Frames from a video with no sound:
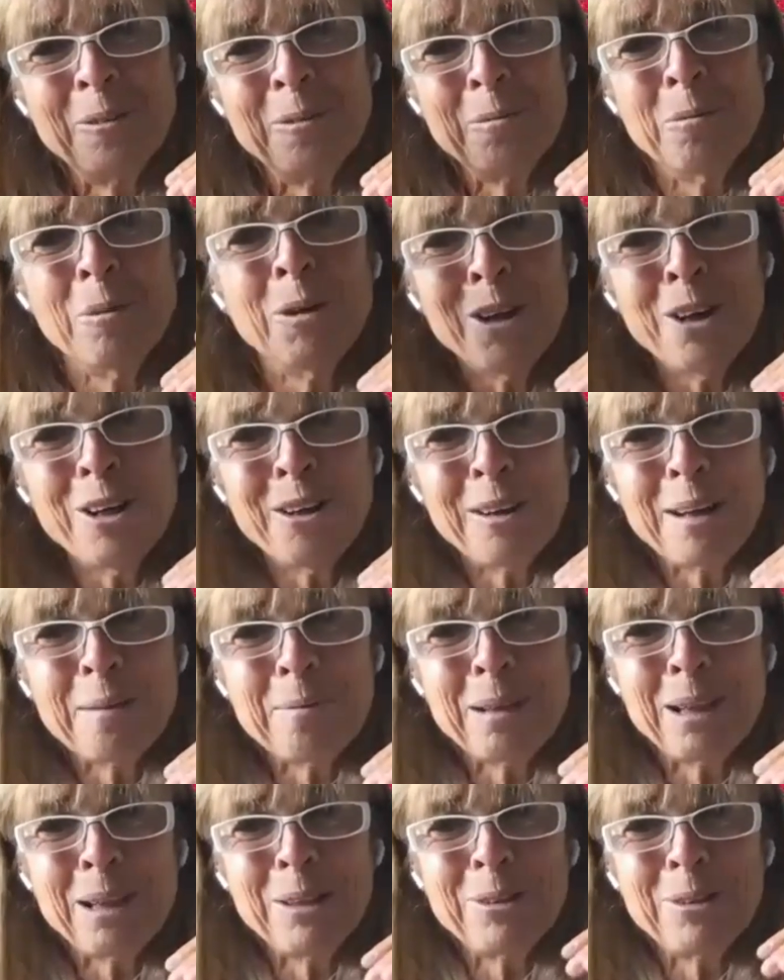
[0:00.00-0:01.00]
more
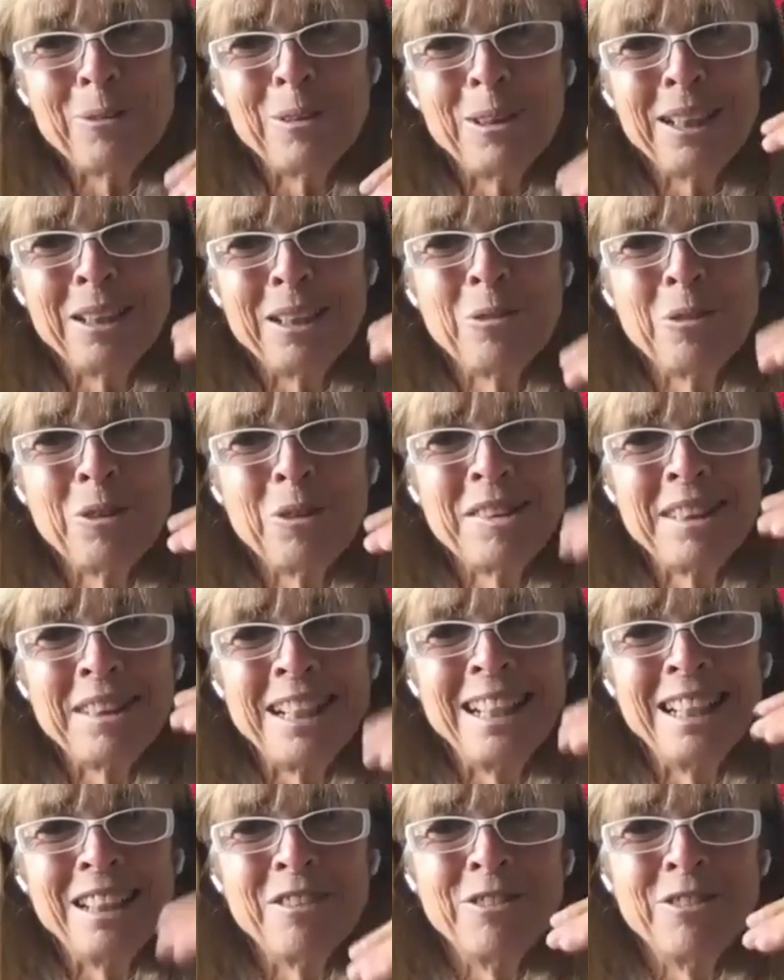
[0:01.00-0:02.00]
about what it was
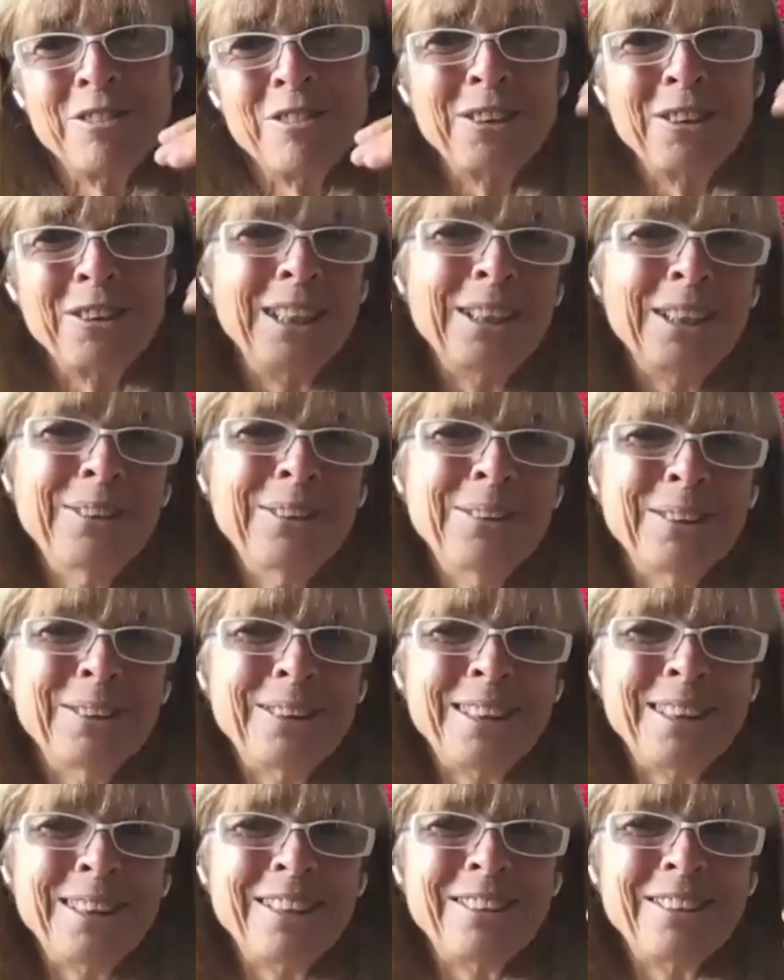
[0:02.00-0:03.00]
like for
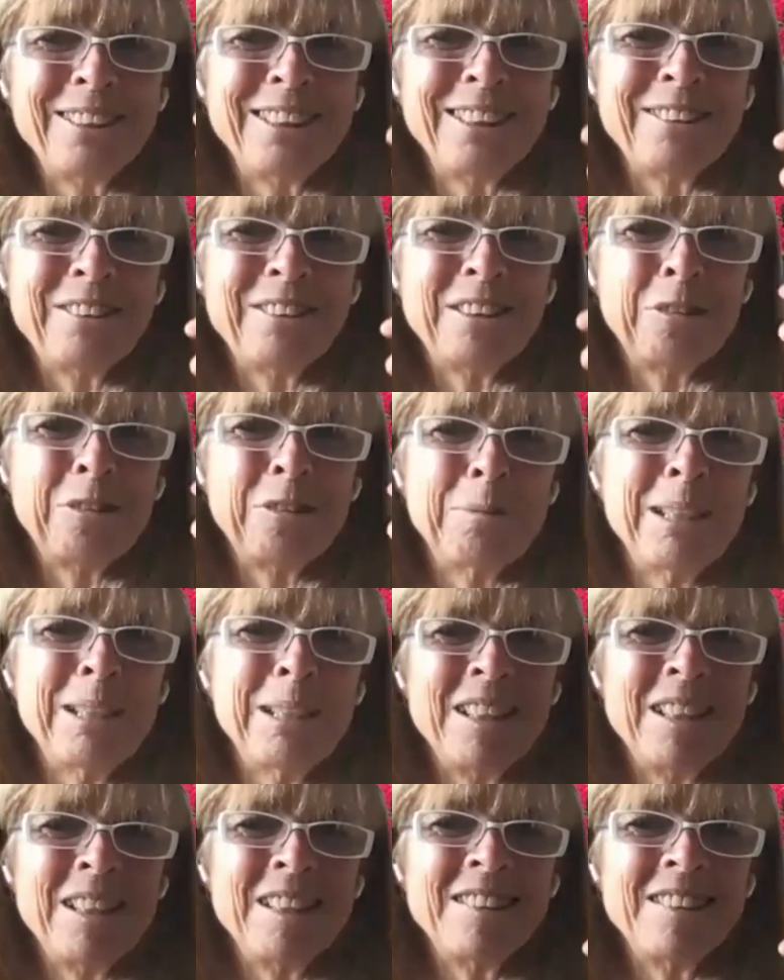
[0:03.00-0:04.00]
you, your
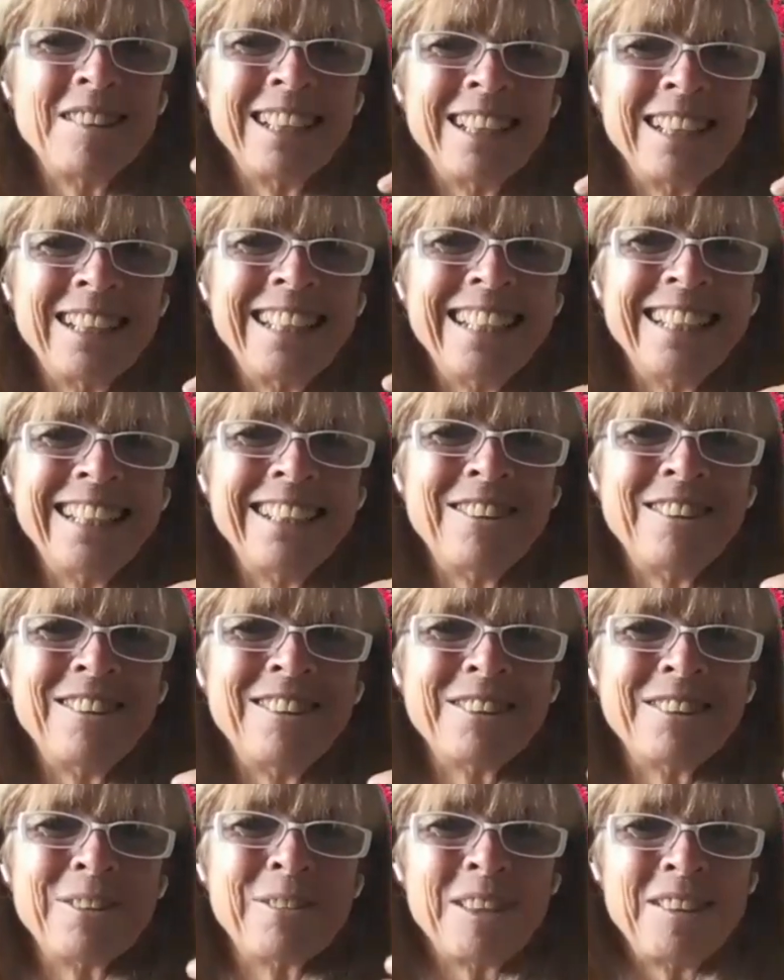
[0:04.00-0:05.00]
experience, and then
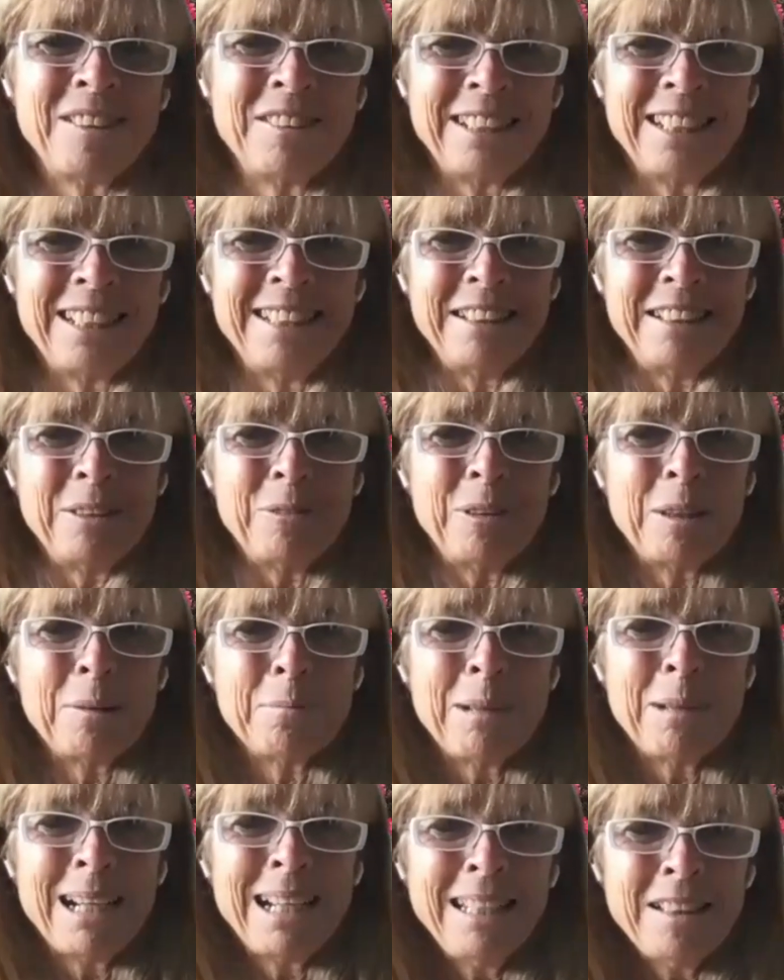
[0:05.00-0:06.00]
also resonating with
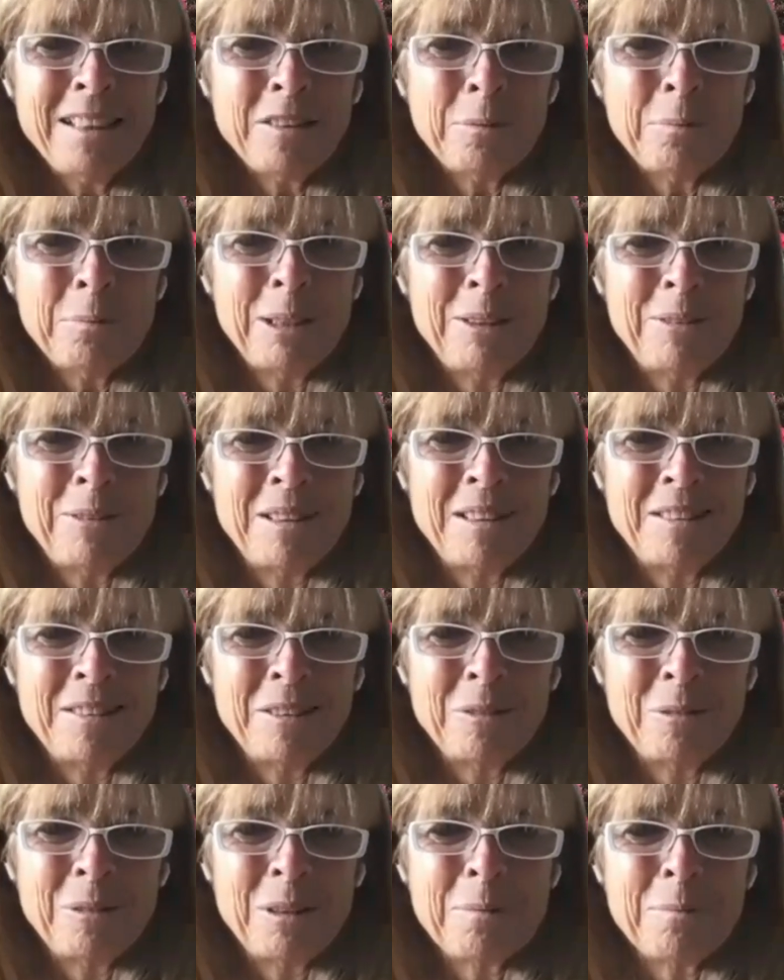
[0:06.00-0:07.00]
my
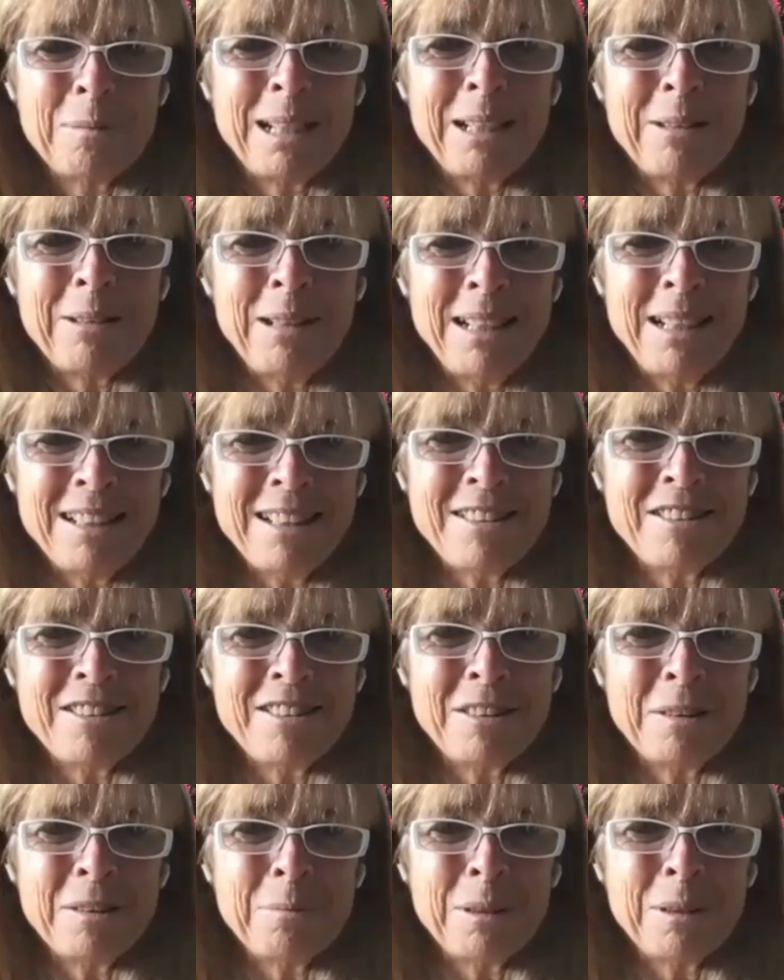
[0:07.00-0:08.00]
experience, with my
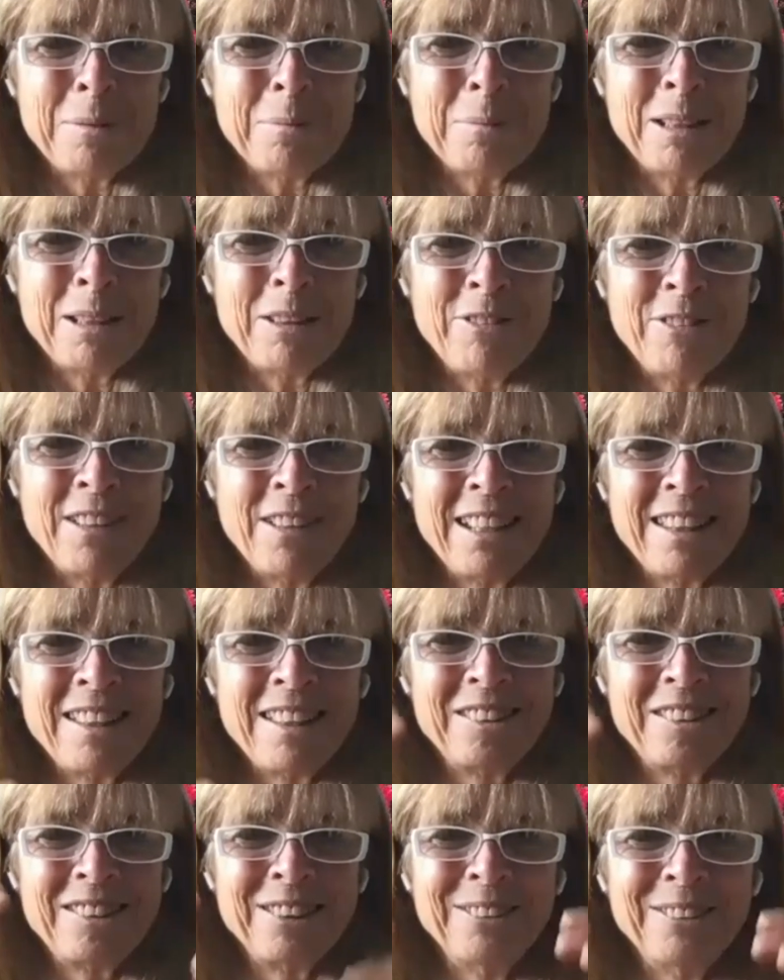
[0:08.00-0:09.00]
relationship with my
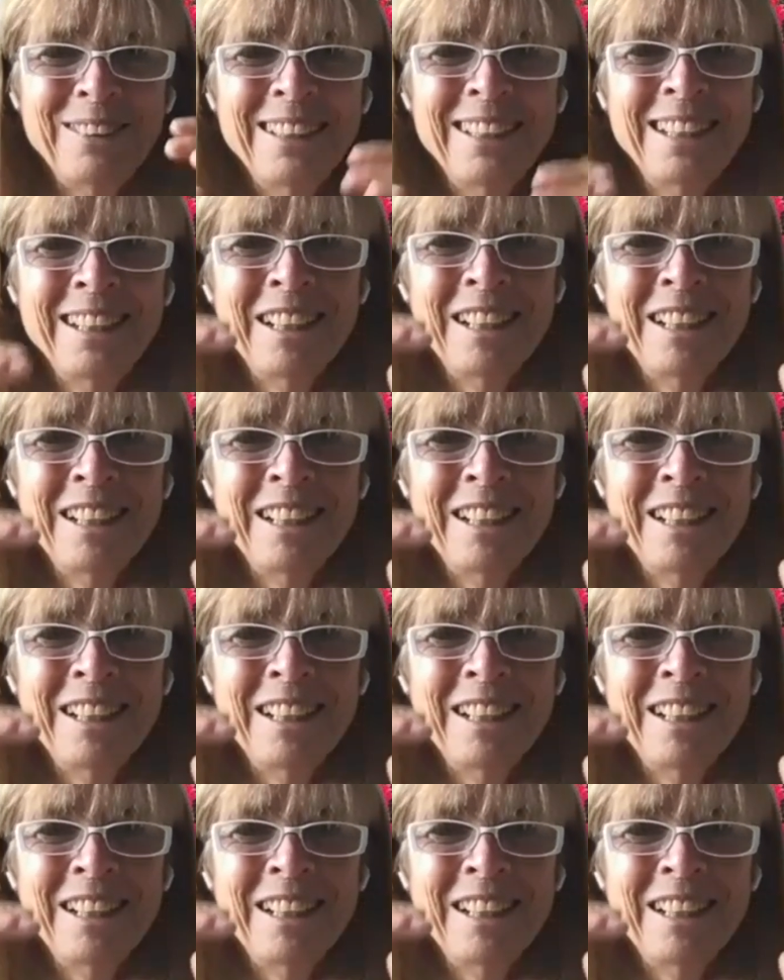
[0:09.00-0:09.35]
father. So